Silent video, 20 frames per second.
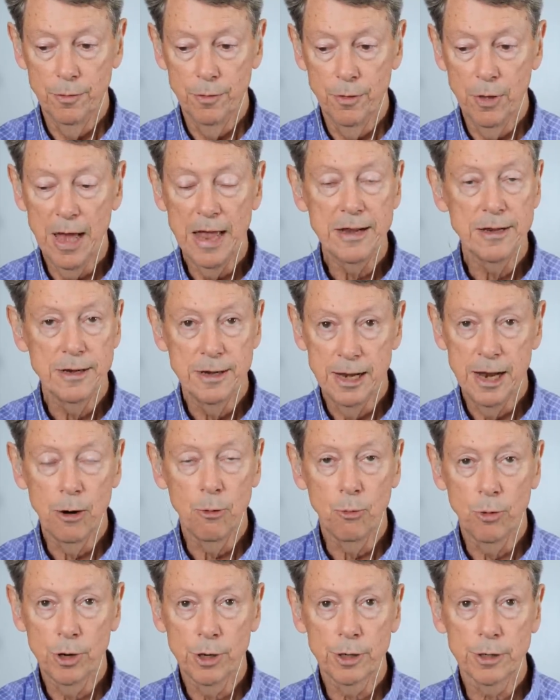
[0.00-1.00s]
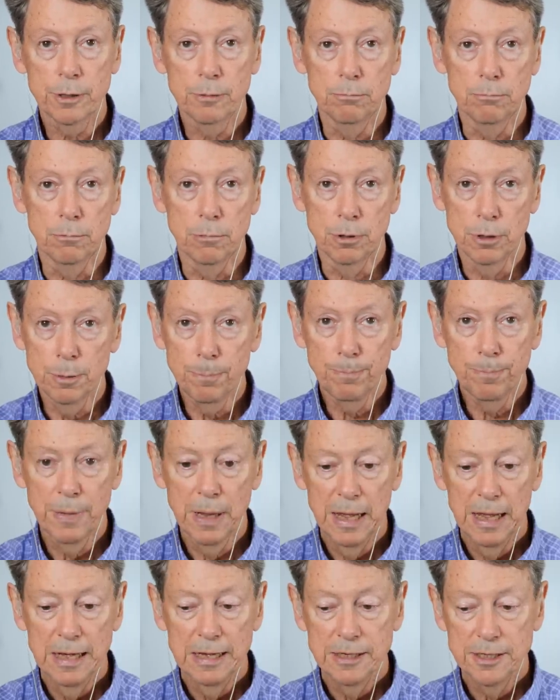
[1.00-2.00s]
that network rip,
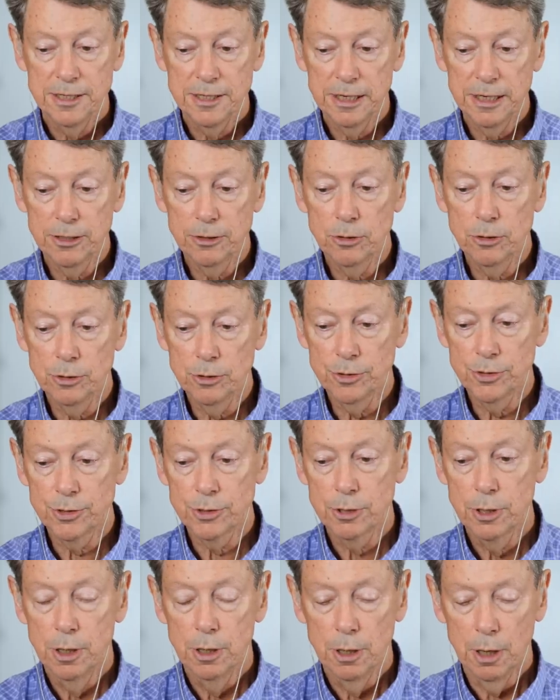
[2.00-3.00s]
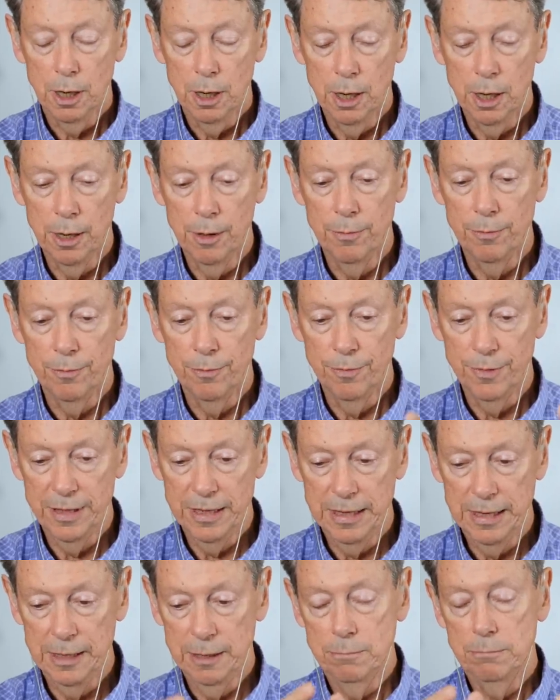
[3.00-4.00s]
signals uh,
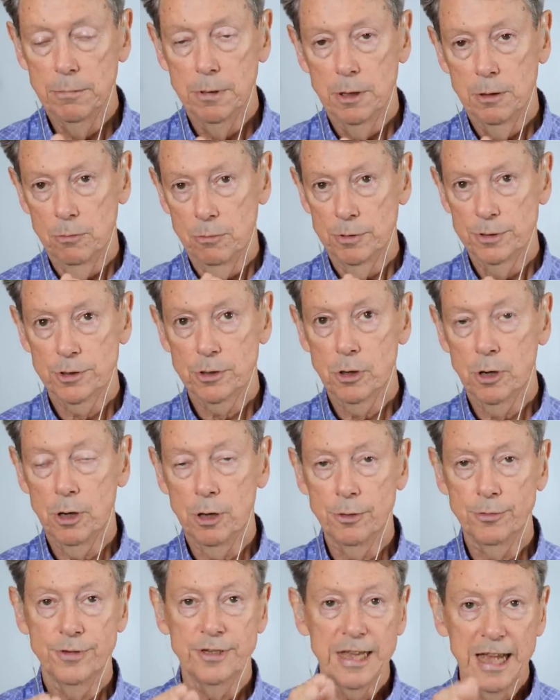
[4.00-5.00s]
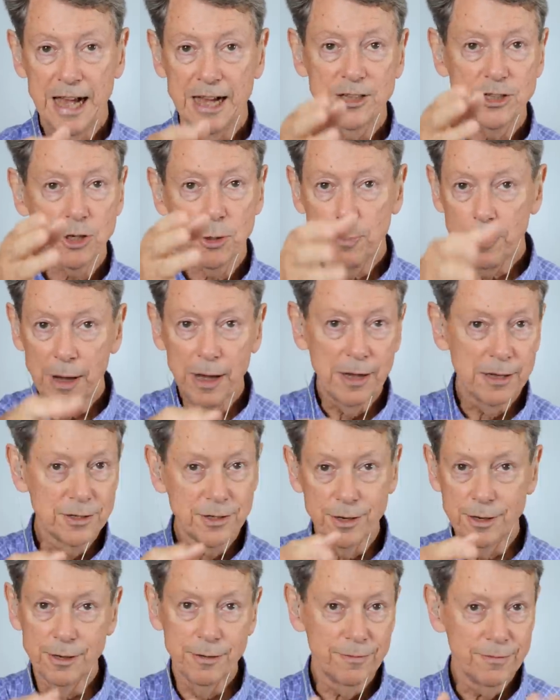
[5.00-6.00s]
the what's called task
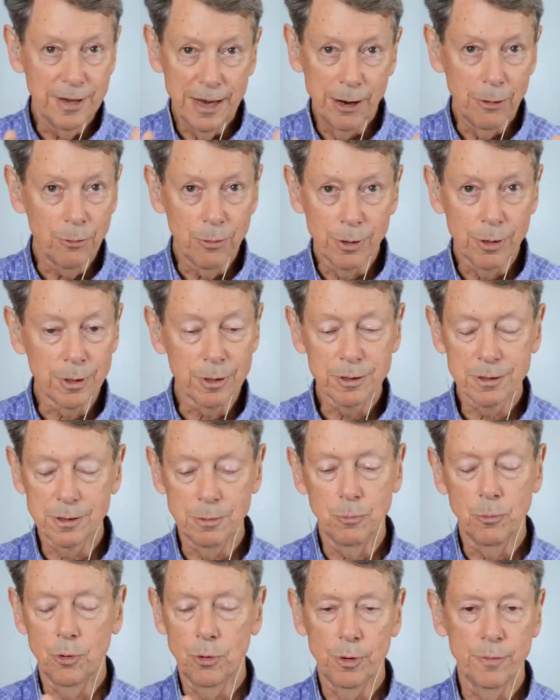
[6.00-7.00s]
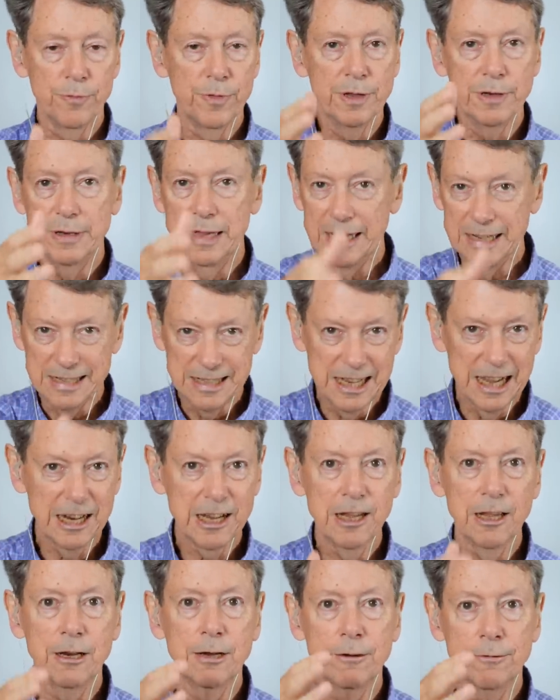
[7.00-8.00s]
positive network, the more of the
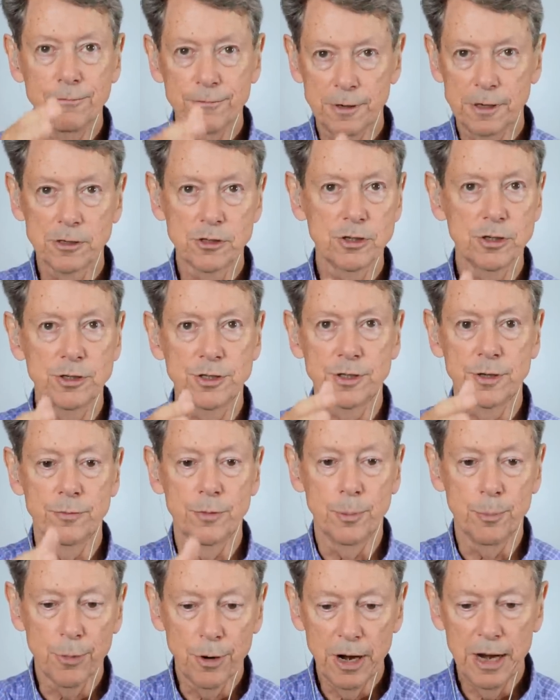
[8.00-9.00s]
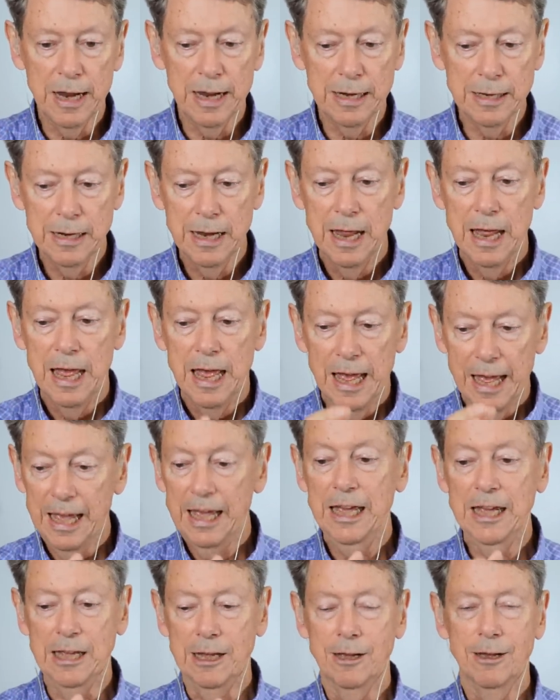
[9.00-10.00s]
executive functions of the brain,
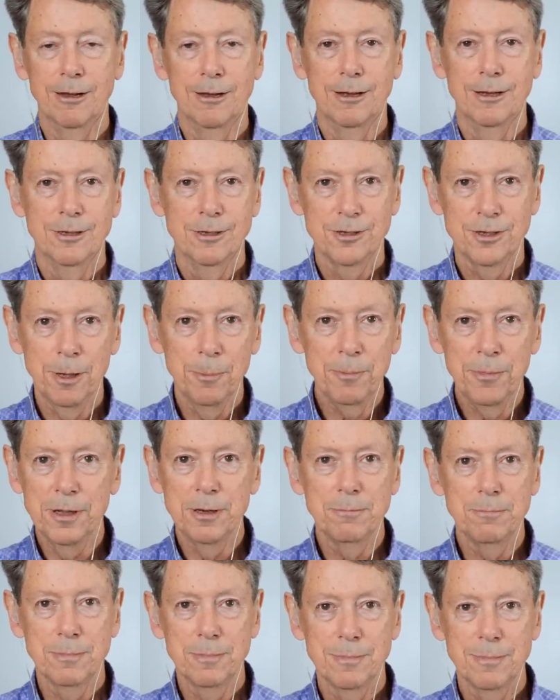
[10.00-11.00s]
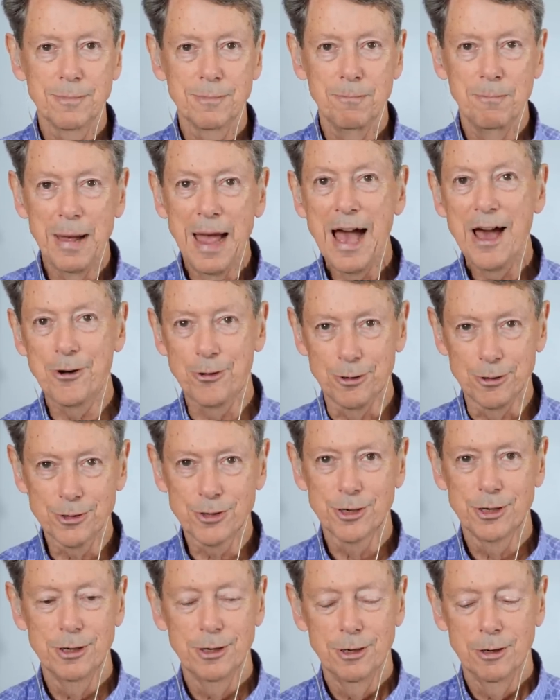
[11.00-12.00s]
hey, something
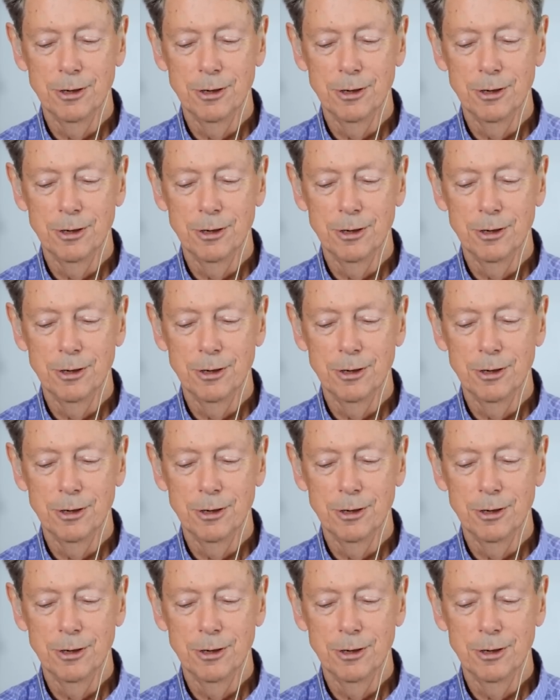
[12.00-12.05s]
matters.